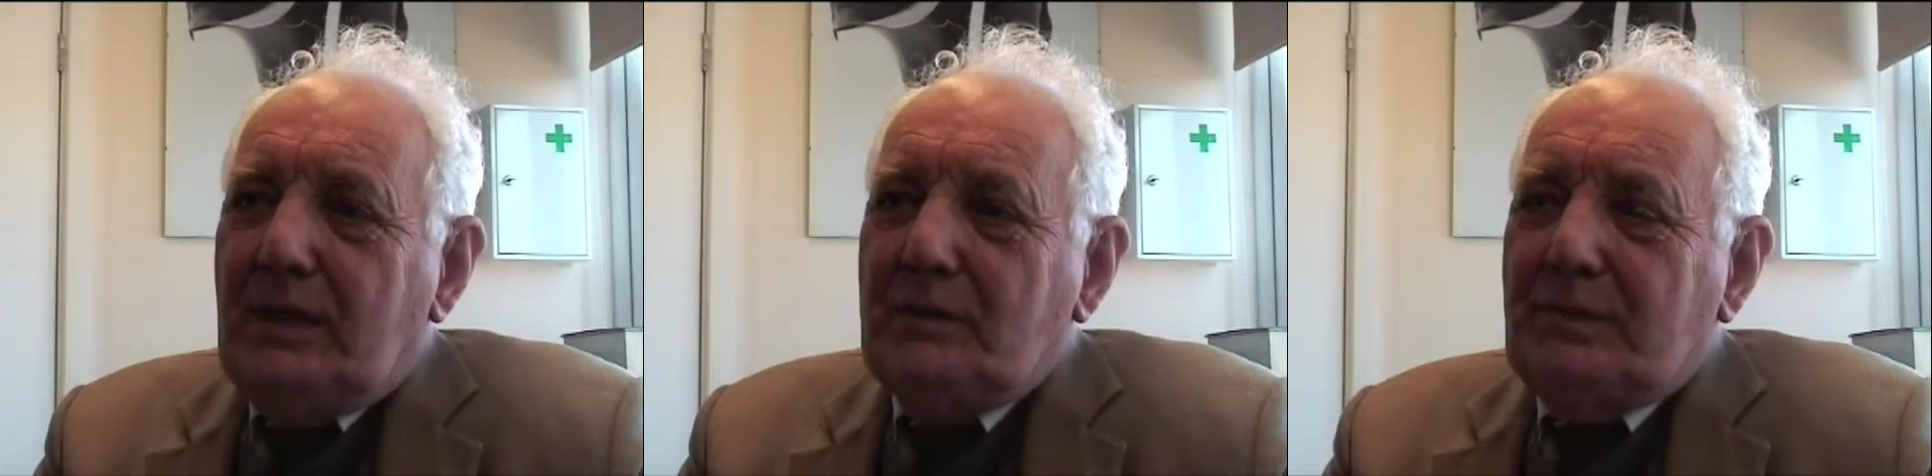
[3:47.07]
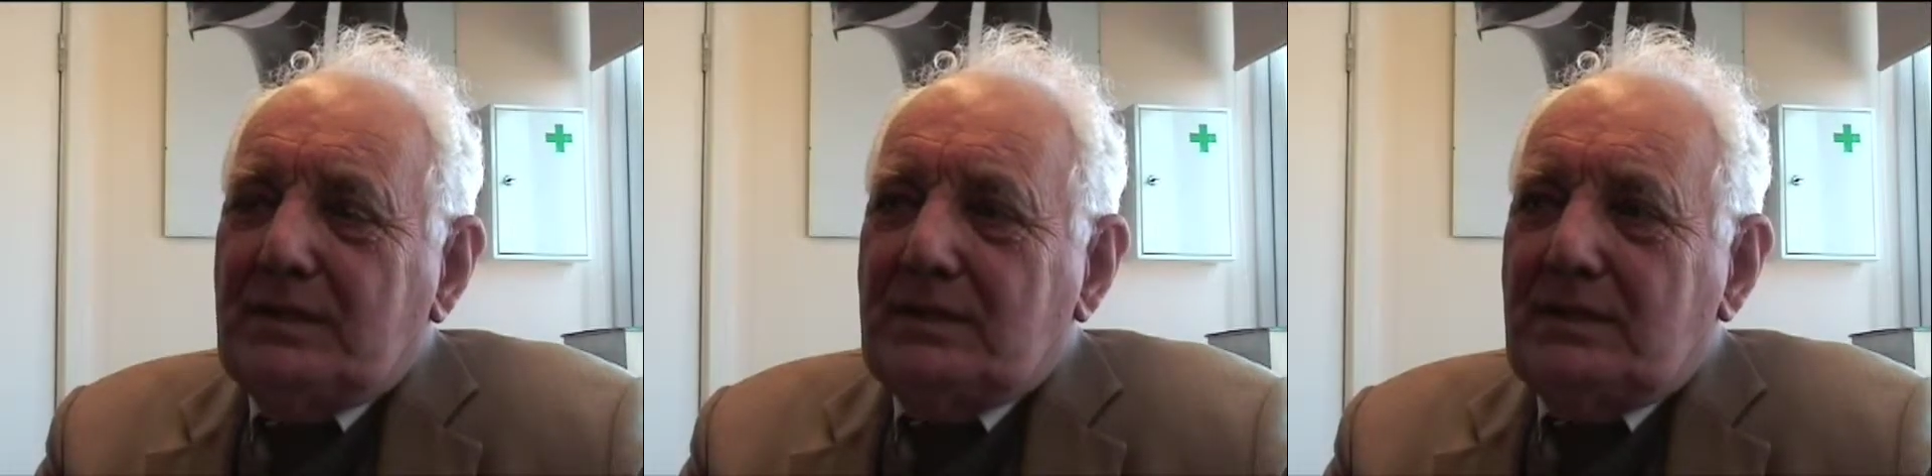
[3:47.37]
own
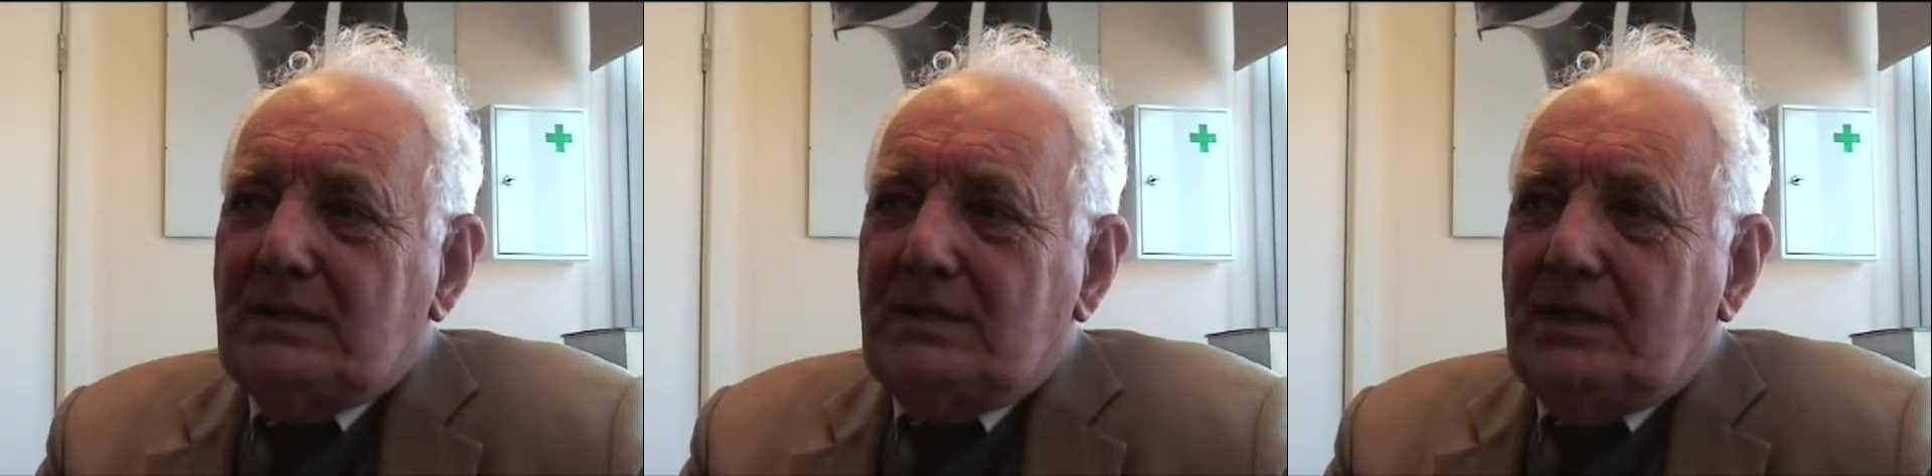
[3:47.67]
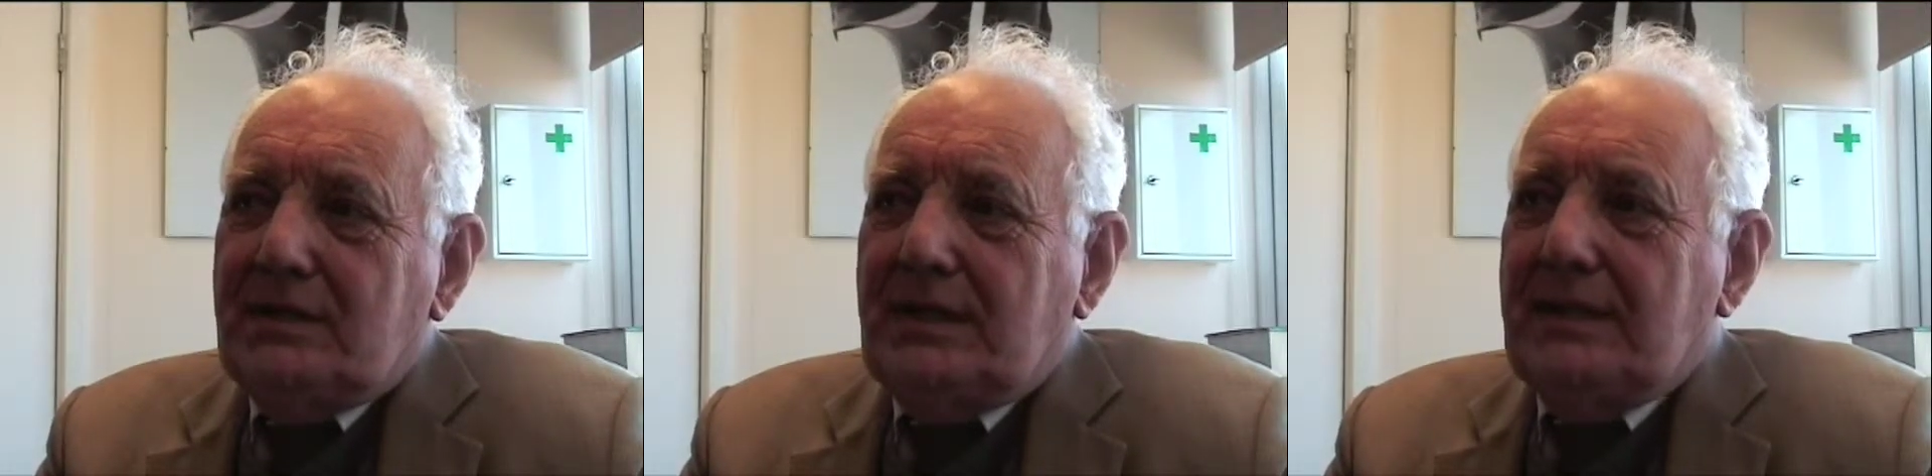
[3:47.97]
business in
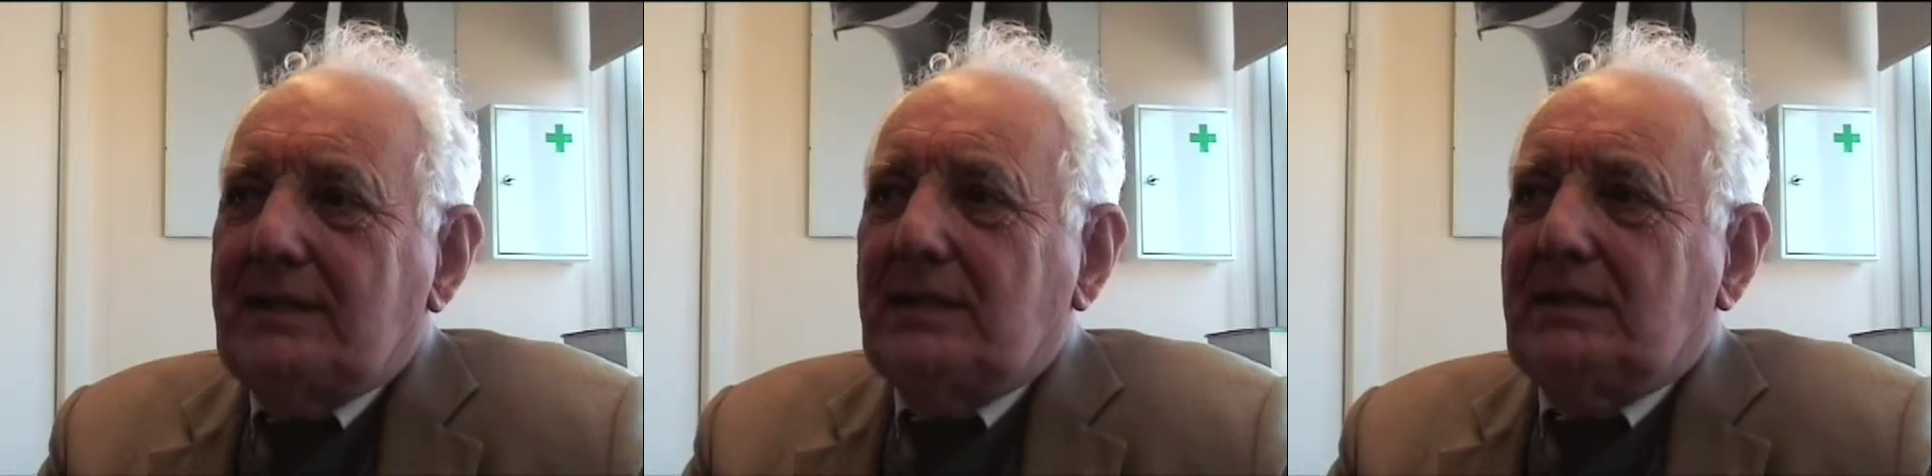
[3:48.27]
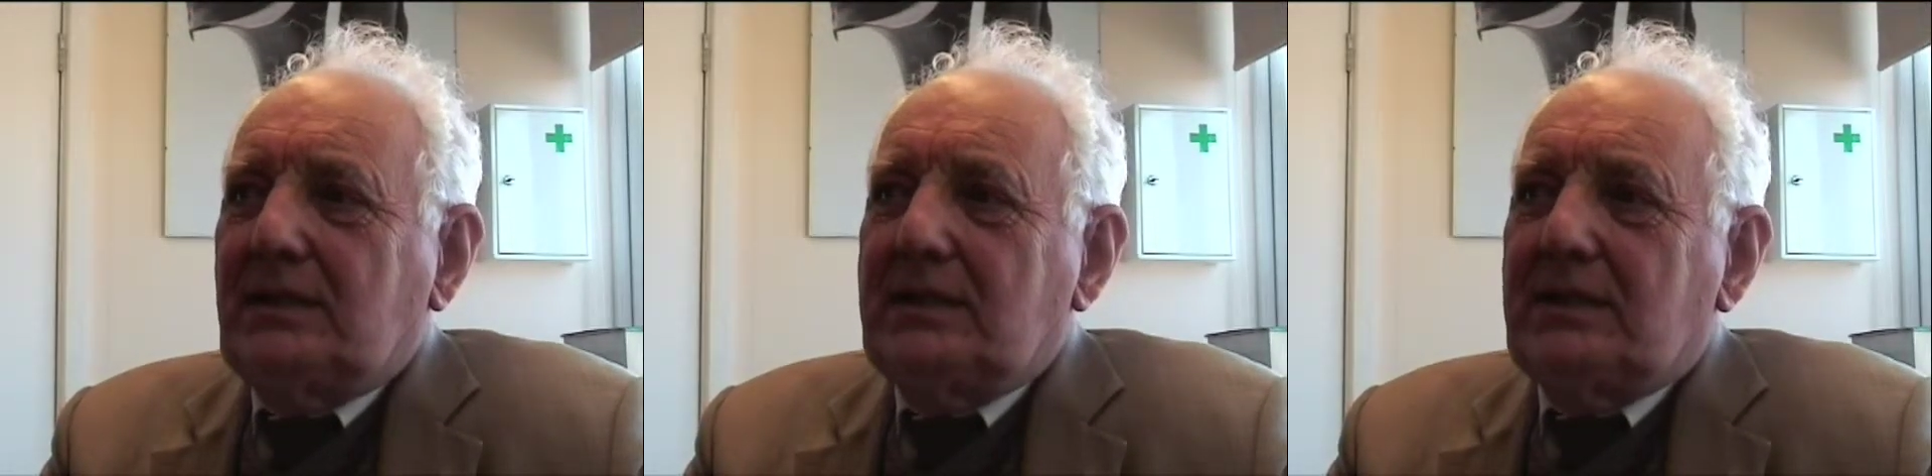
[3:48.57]

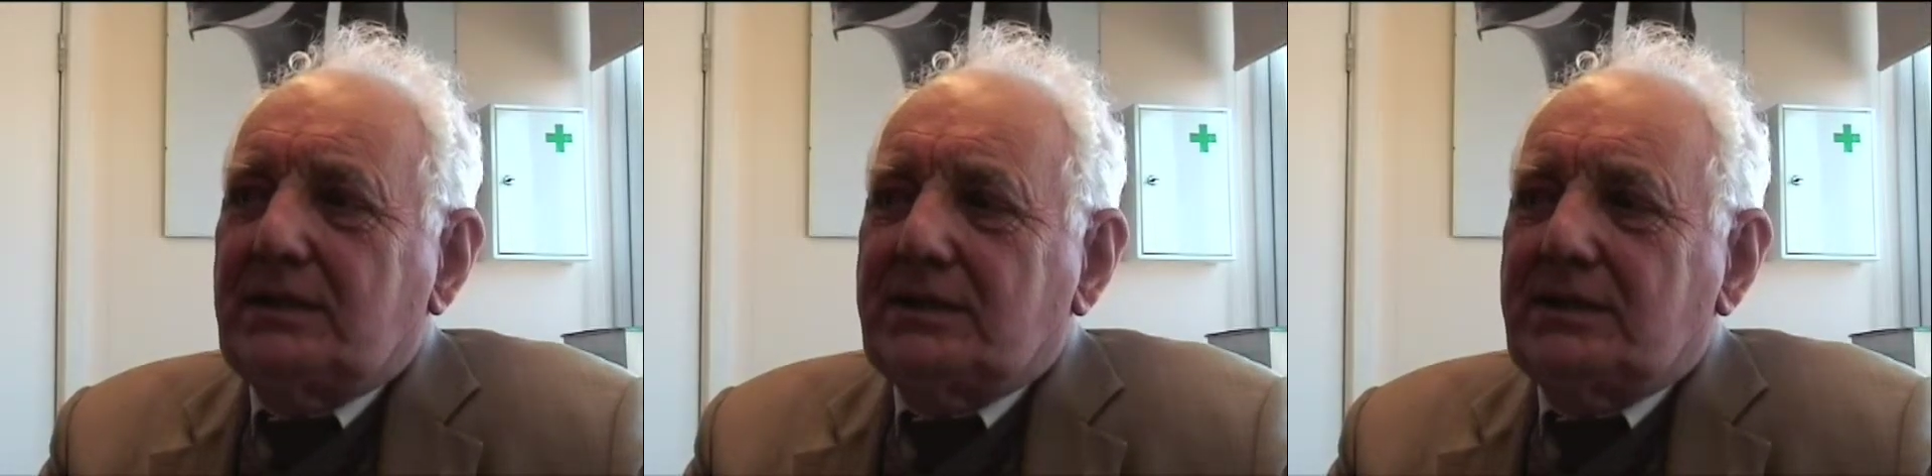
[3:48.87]
1966,